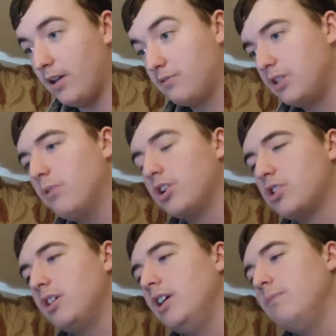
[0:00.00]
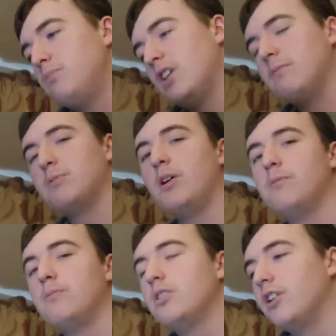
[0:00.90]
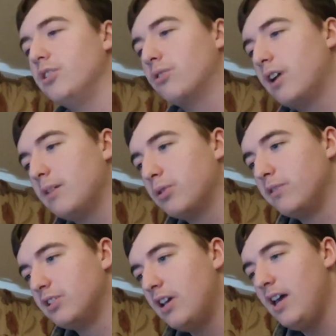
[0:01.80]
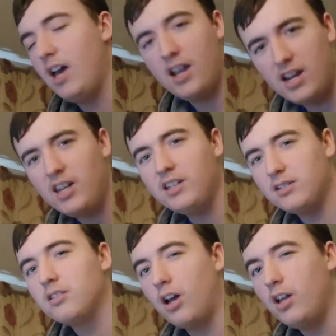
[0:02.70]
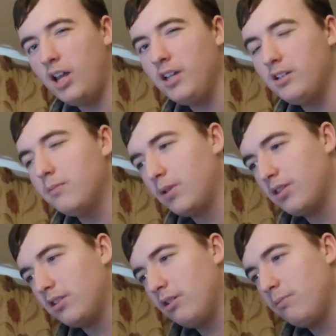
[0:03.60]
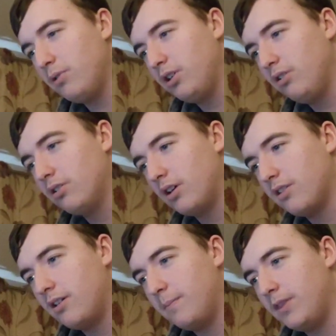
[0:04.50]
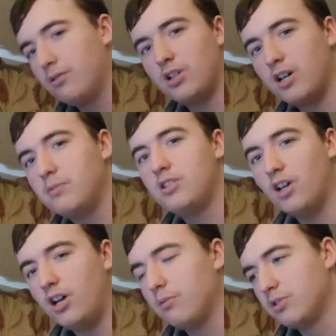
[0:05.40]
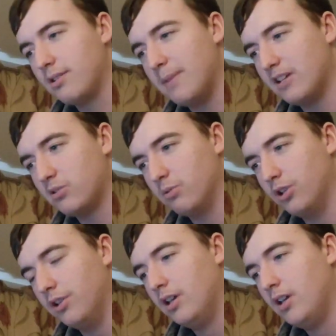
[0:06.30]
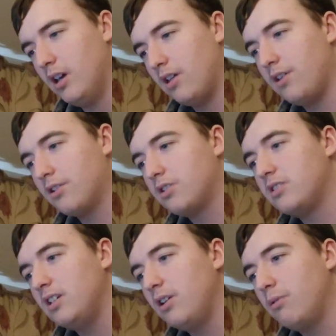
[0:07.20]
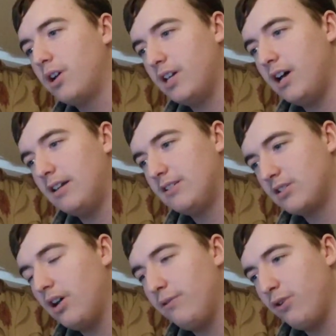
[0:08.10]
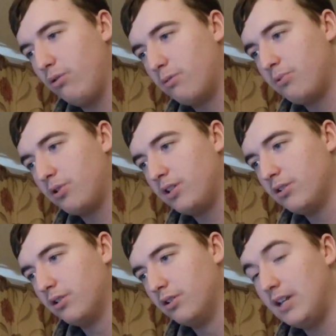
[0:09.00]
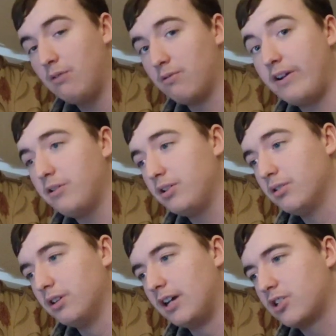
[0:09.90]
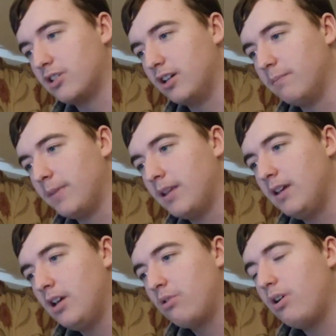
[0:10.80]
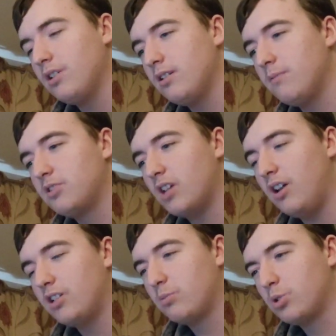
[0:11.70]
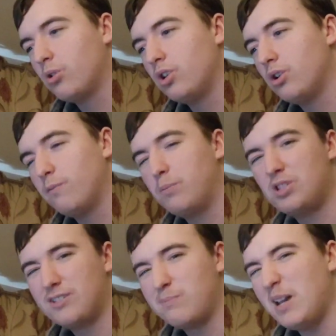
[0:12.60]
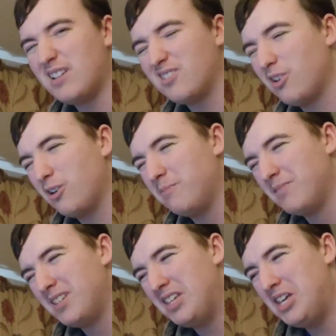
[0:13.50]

obviously watched the James Bond Daniel Craig movies, and I liked them. I thought they were pretty good. I thought No Time to Die was the best one. I thought Casino Royale and Skyfall were pretty good. They were very good, actually. Quantum of Solace was good enough, but Spectre,